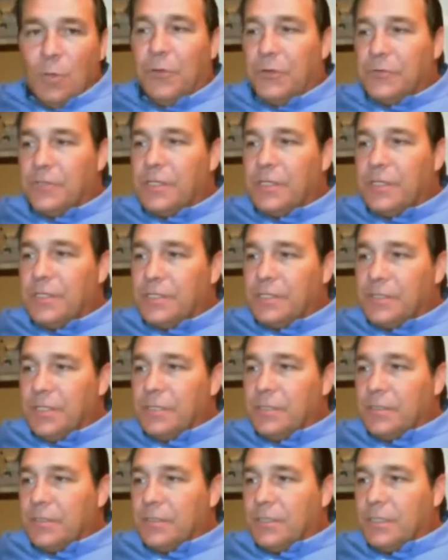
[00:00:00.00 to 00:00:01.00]
we use it.
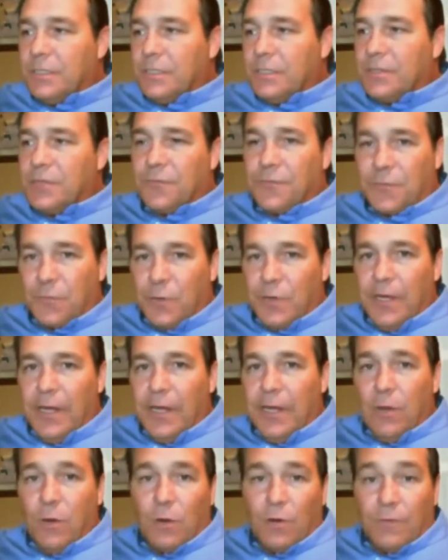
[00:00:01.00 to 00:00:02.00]
It's
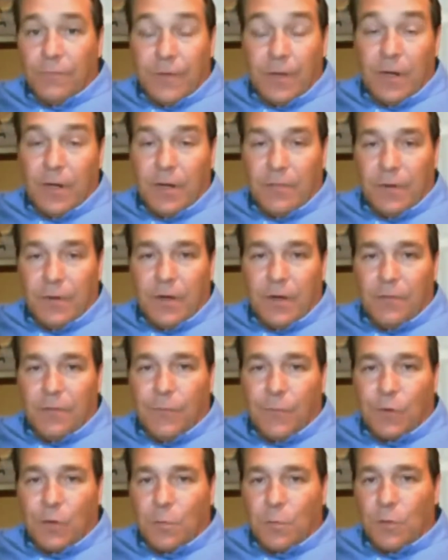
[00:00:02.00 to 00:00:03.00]
free or very, very
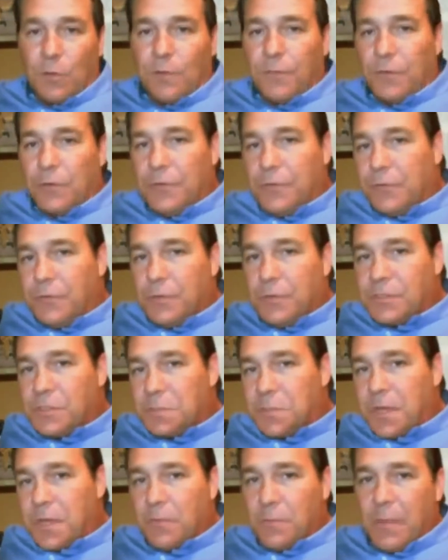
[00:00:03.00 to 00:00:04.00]
affordable if you're doing
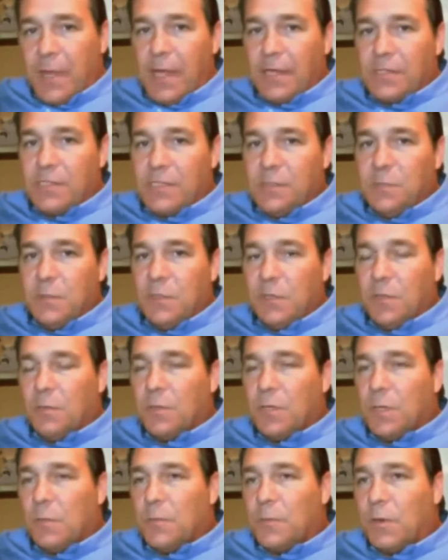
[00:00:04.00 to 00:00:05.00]
some kind of a mass
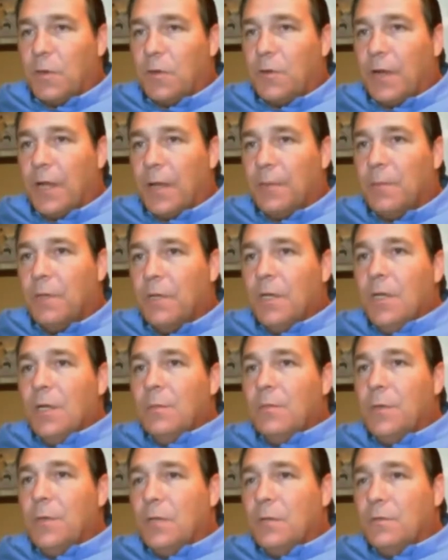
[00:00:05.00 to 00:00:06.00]
email program.
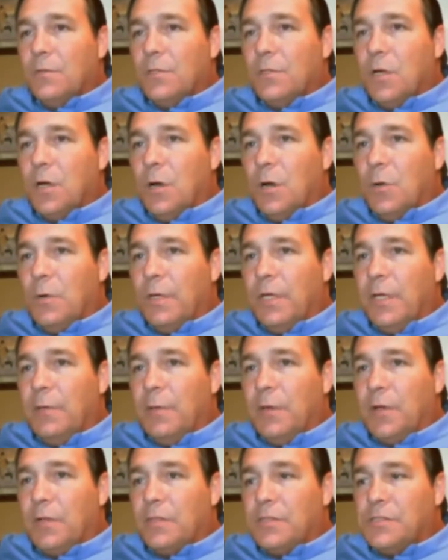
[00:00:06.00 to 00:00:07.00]
But
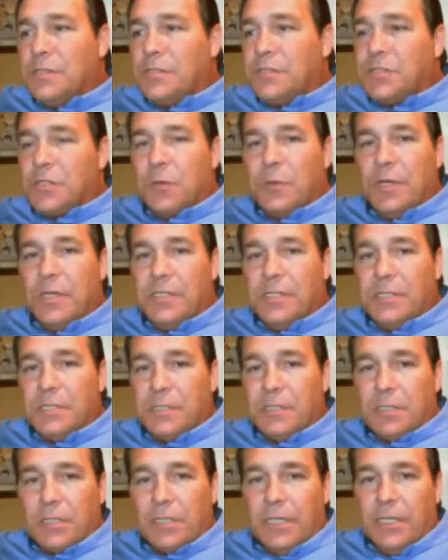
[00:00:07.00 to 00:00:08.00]
email is just so easy to
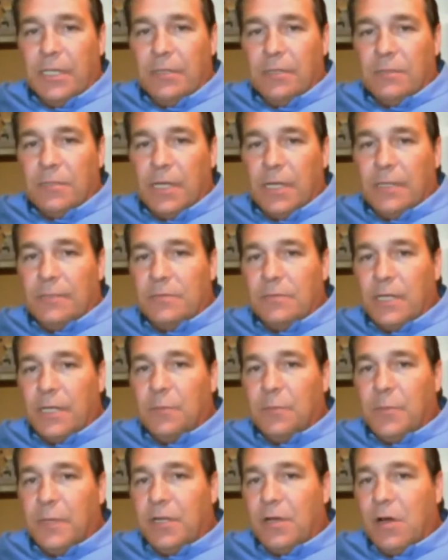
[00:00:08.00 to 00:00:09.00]
delete
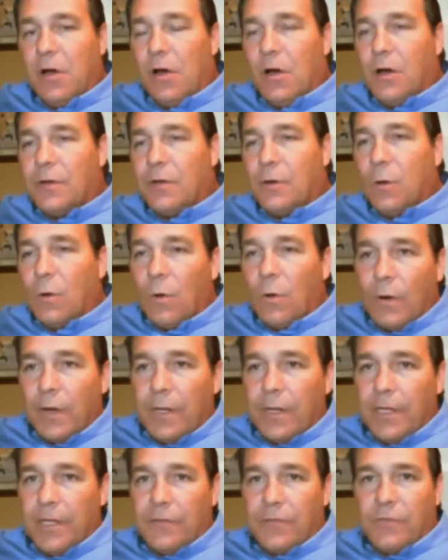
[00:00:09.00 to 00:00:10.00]
and be gone, or
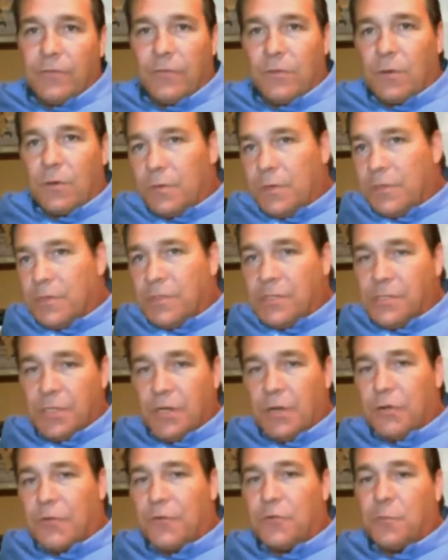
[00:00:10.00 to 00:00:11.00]
it gets thrown into
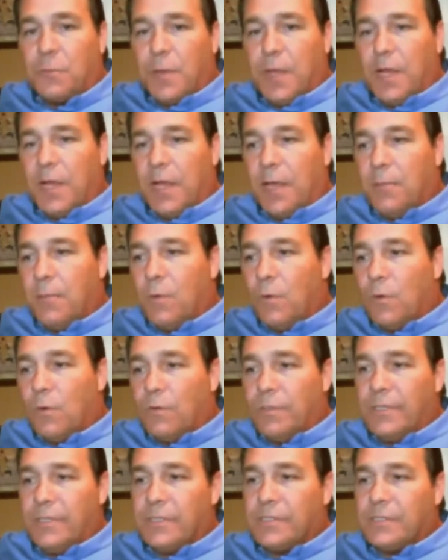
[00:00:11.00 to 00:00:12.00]
junk or spam, or
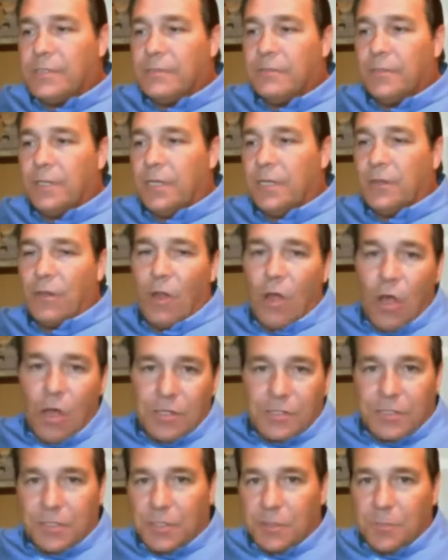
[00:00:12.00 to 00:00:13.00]
it gets
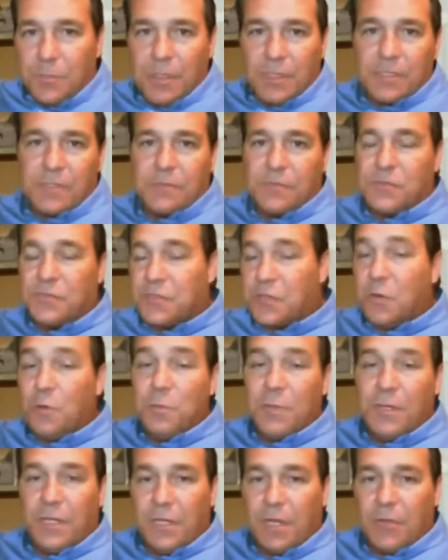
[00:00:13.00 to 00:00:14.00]
lost in the mix of so
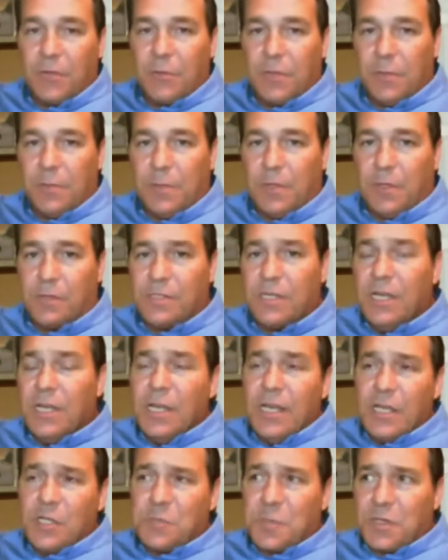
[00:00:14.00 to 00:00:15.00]
many other emails.
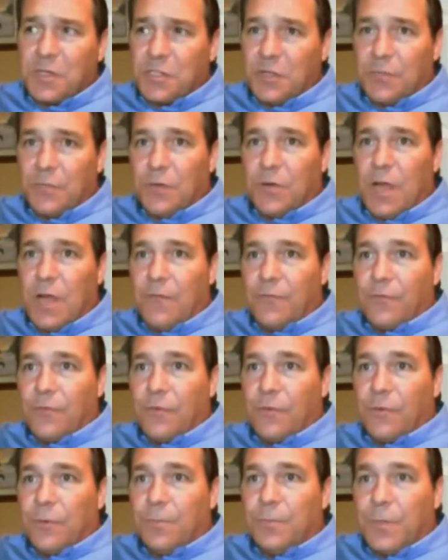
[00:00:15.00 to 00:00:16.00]
Especially if you're
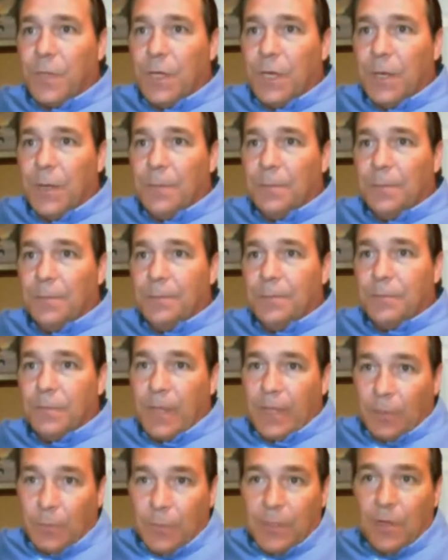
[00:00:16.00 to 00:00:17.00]
after,
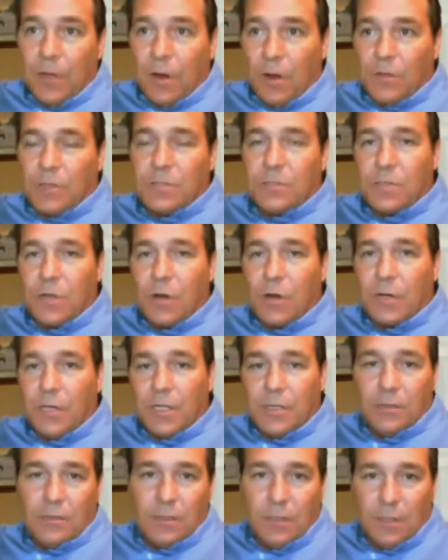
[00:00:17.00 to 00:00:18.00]
like we are,
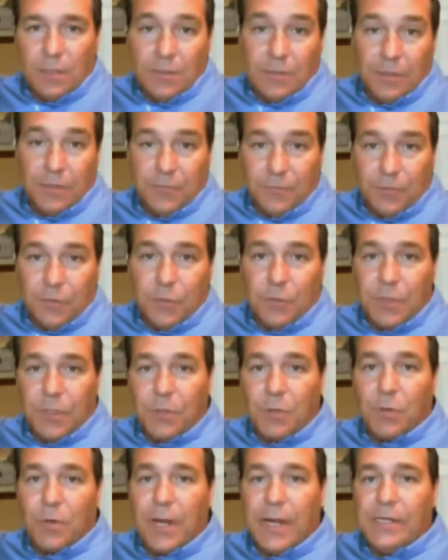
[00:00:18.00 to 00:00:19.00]
targeting the affluent
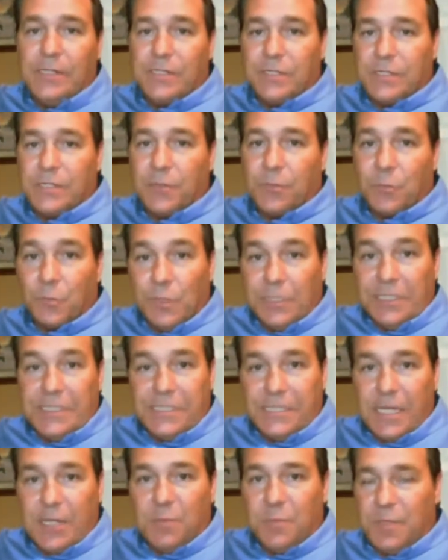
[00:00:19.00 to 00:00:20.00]
or agents that really
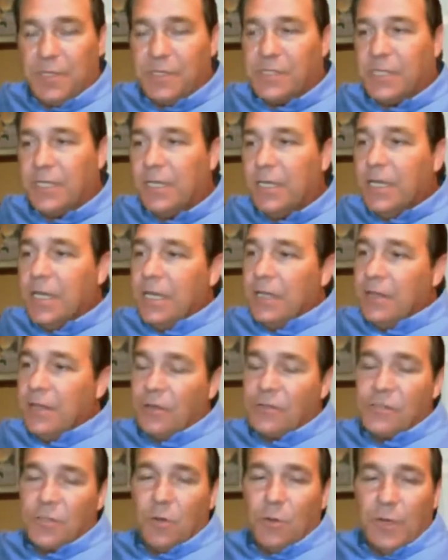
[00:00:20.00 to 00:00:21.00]
stay busy.
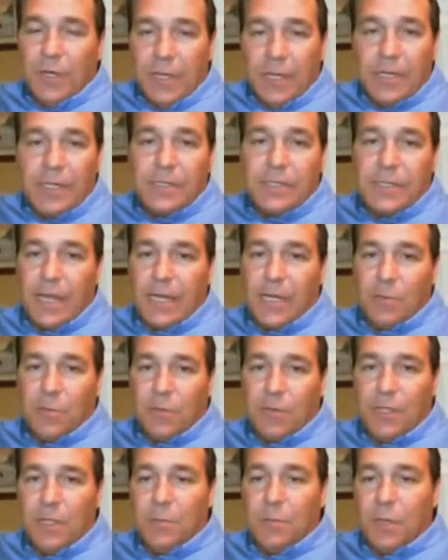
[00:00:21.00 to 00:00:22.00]
They're so inundated
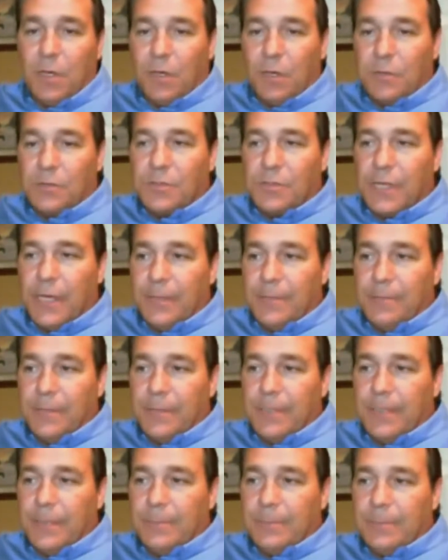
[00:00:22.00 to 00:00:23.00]
with emails that
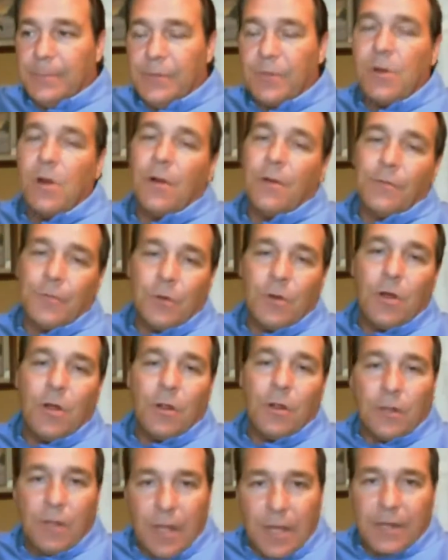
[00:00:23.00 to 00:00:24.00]
there are
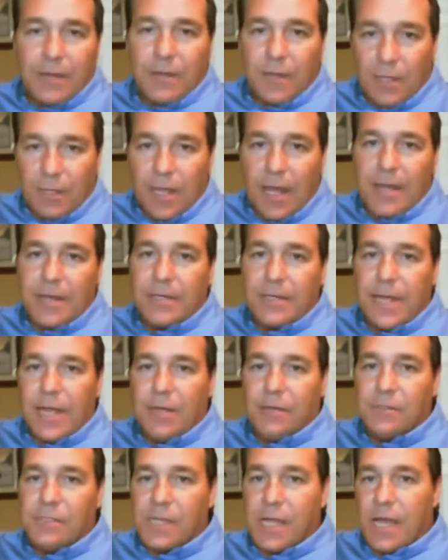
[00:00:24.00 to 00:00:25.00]
a lot of
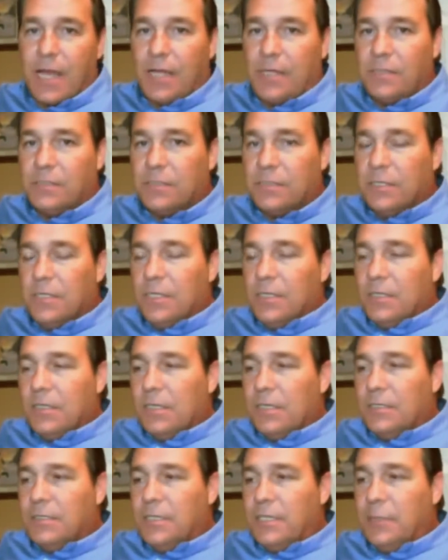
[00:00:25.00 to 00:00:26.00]
downsides
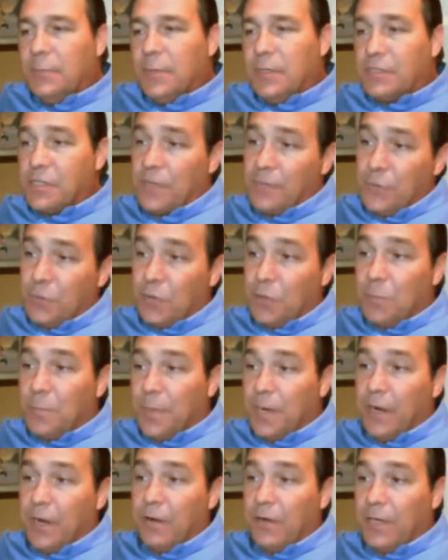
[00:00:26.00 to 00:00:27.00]
to emails. Now, if you're
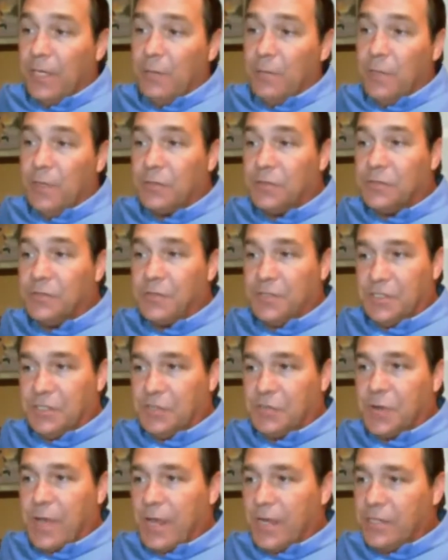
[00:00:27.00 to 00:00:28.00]
comparing emails to this
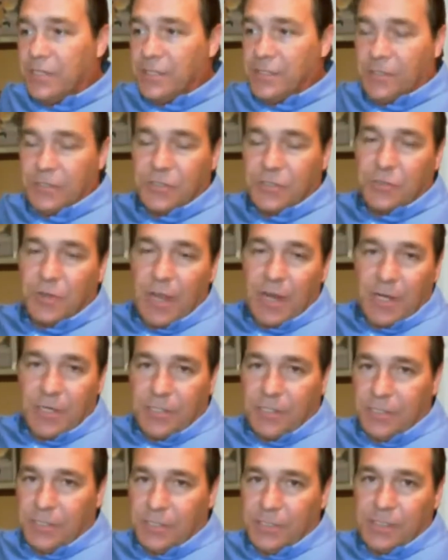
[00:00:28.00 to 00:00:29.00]
strategy
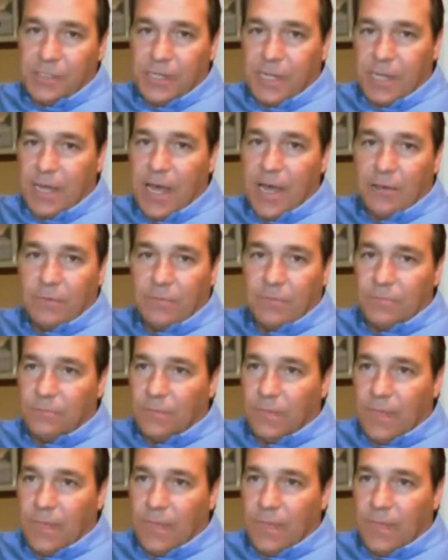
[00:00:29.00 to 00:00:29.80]
just out